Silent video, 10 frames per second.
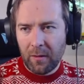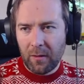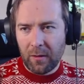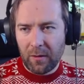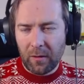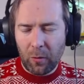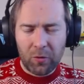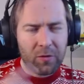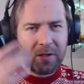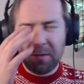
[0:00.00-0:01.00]
It
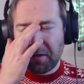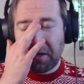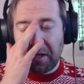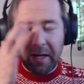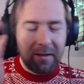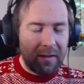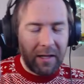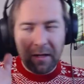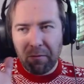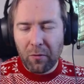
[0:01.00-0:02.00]
looks kind of
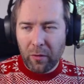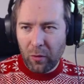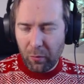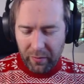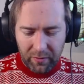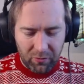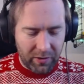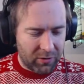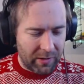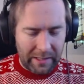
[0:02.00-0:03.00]
like a for loop in
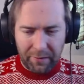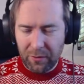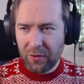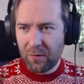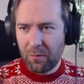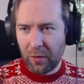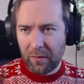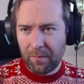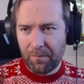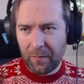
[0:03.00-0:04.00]
traditional languages,
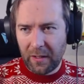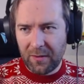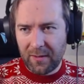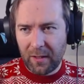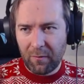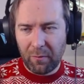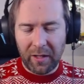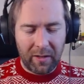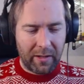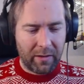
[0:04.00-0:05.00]
but instead of
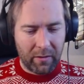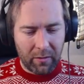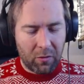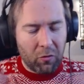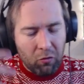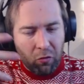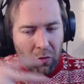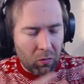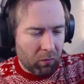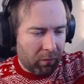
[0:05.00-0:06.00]
being like a
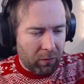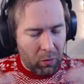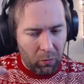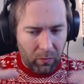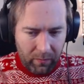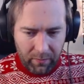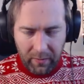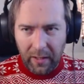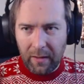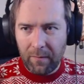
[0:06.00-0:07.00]
control flow
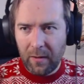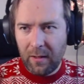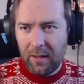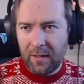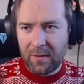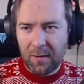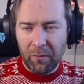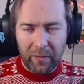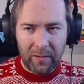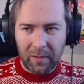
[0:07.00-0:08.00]
thing, it's
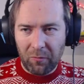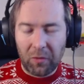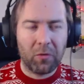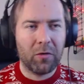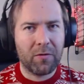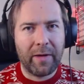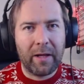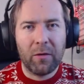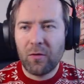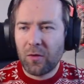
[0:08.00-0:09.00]
something that returns values.